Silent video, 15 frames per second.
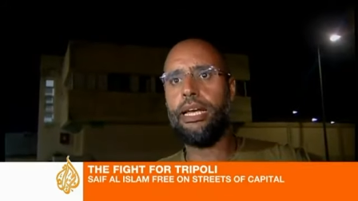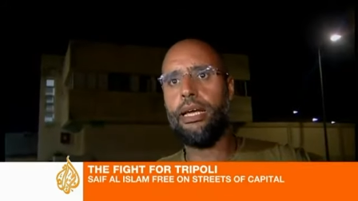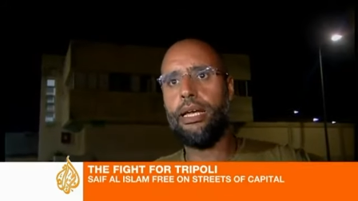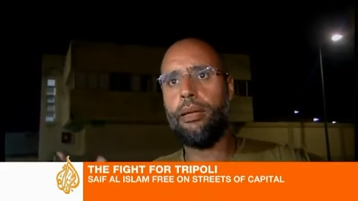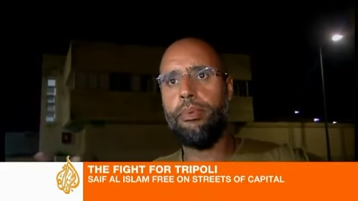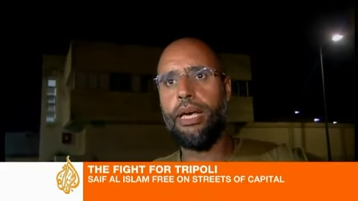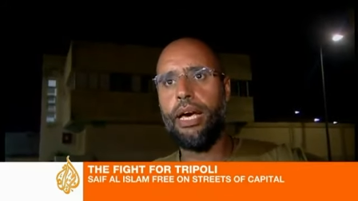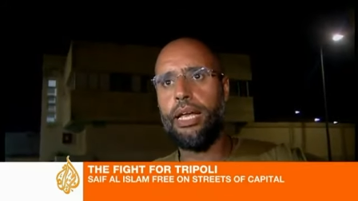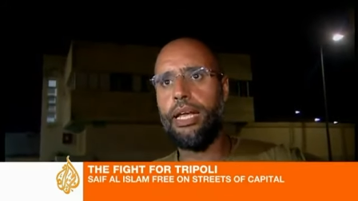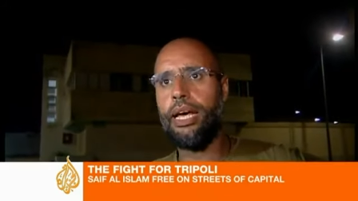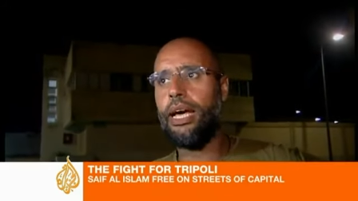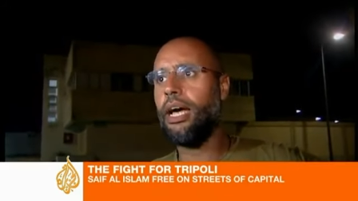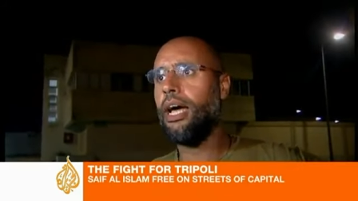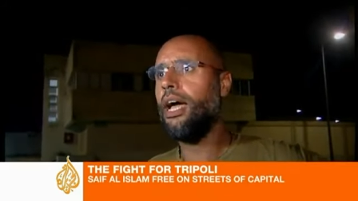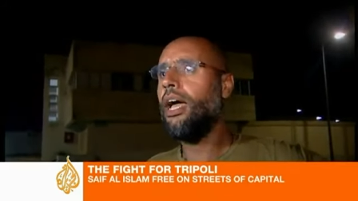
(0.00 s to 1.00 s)
They
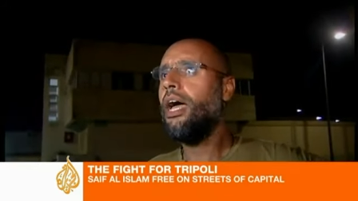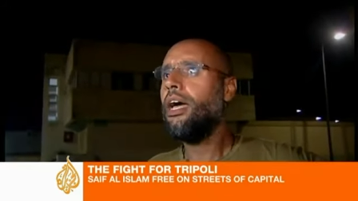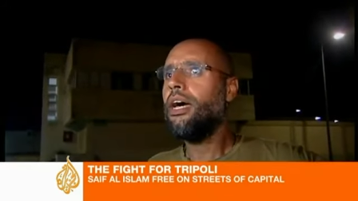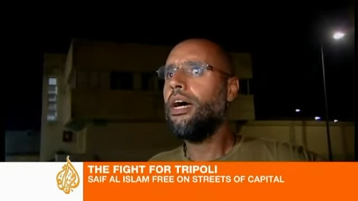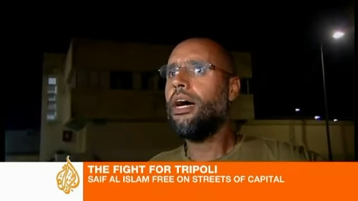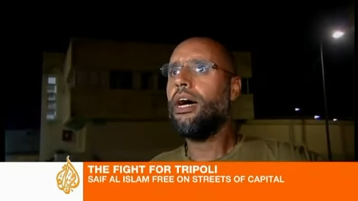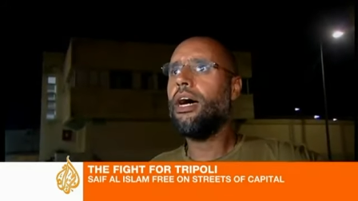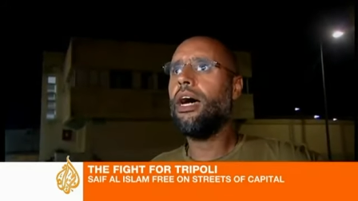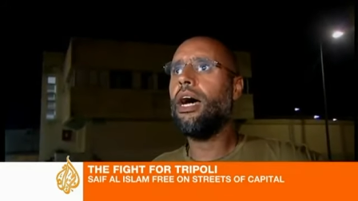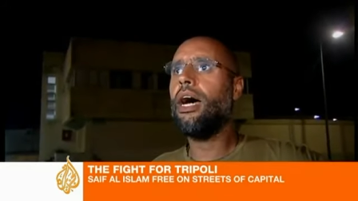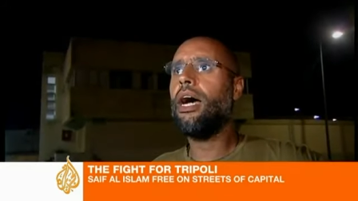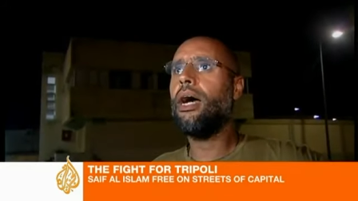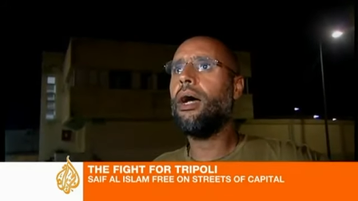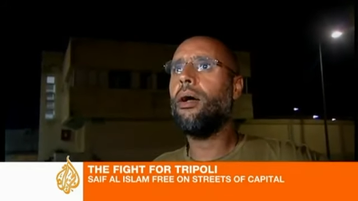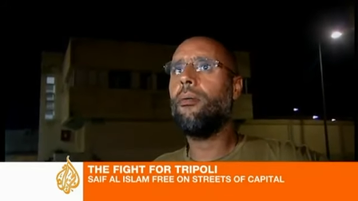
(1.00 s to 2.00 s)
interrupted our TV
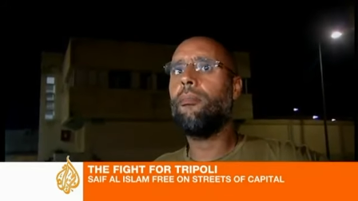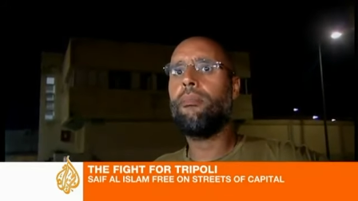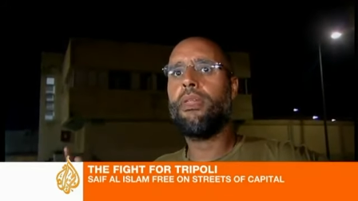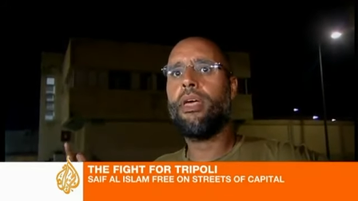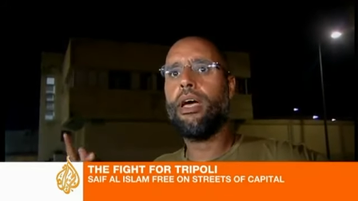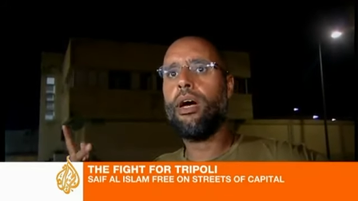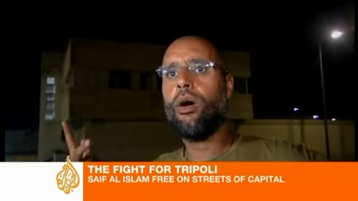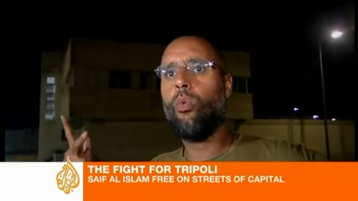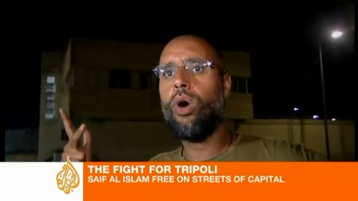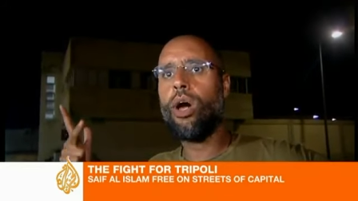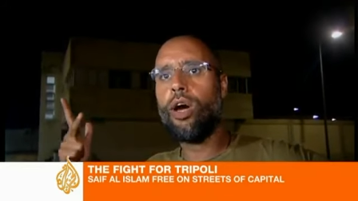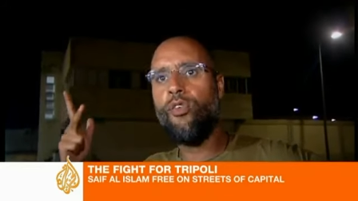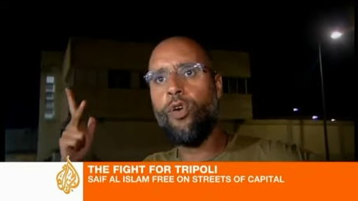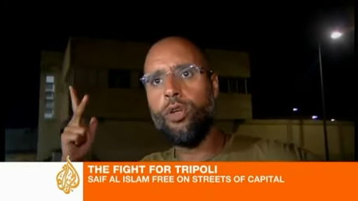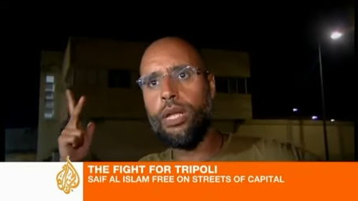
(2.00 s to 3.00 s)
broadcasts. They waged an
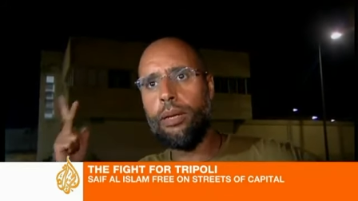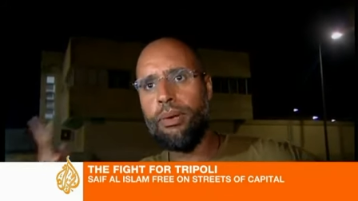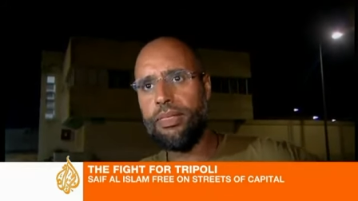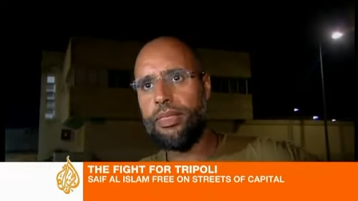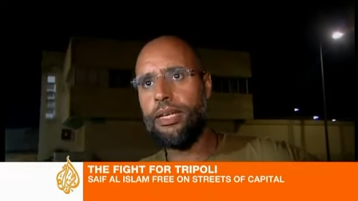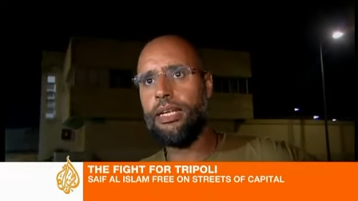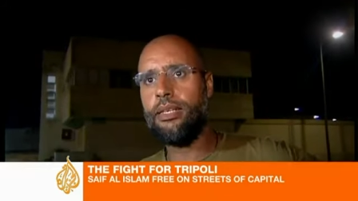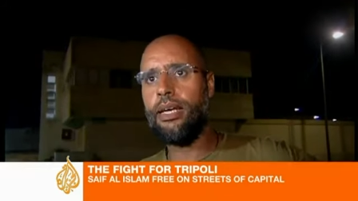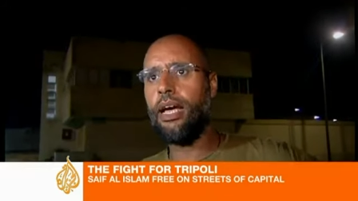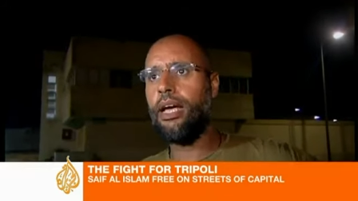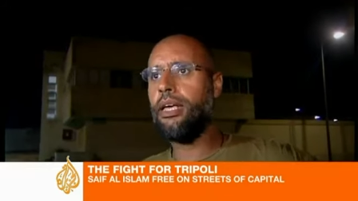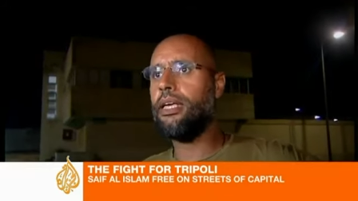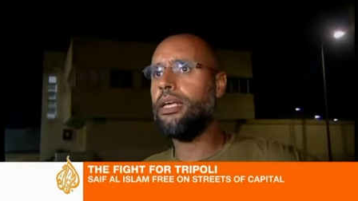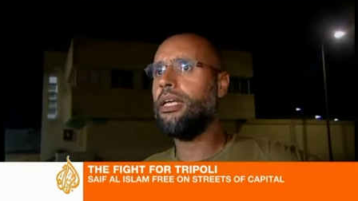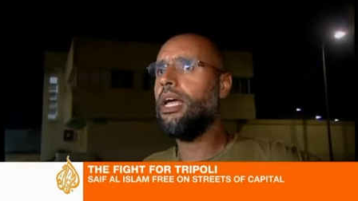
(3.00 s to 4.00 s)
electronic media war
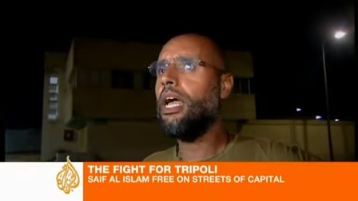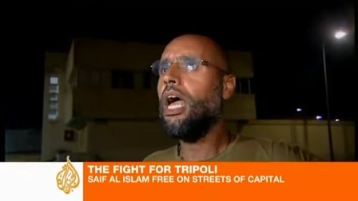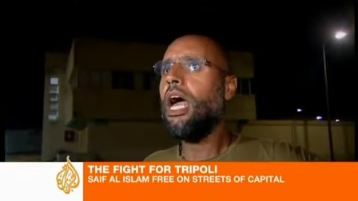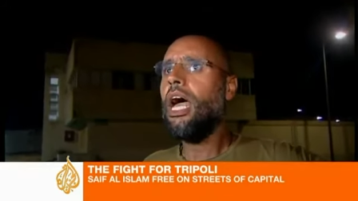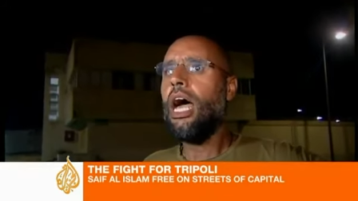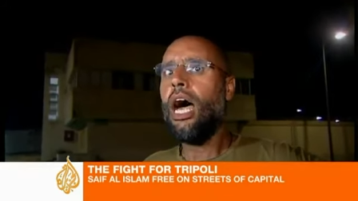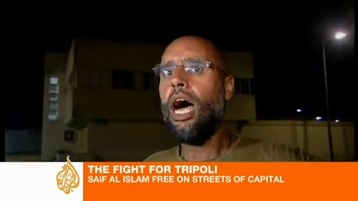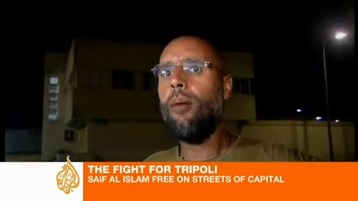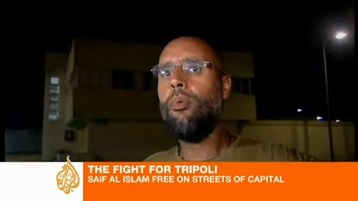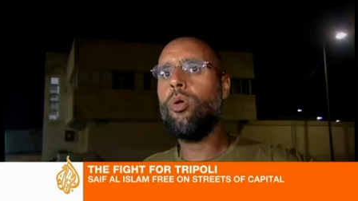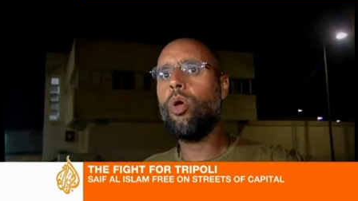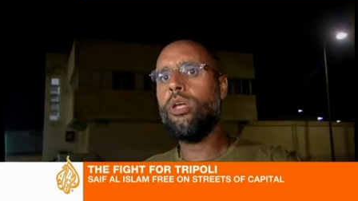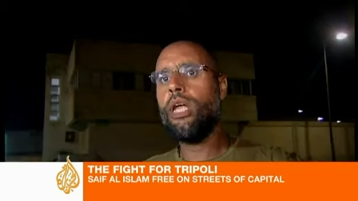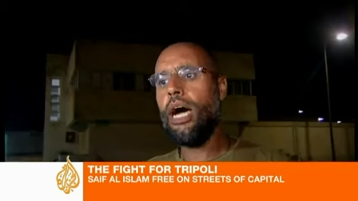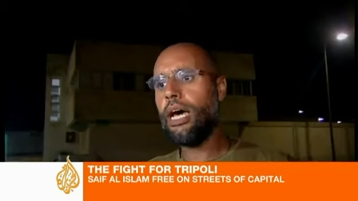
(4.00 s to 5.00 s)
against us to scare our
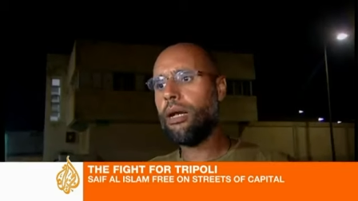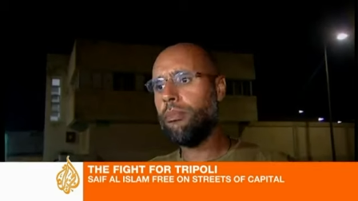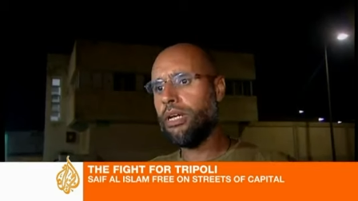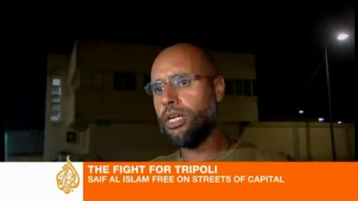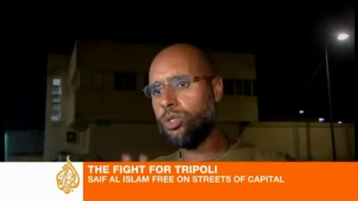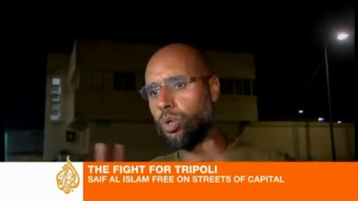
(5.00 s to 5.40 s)
people.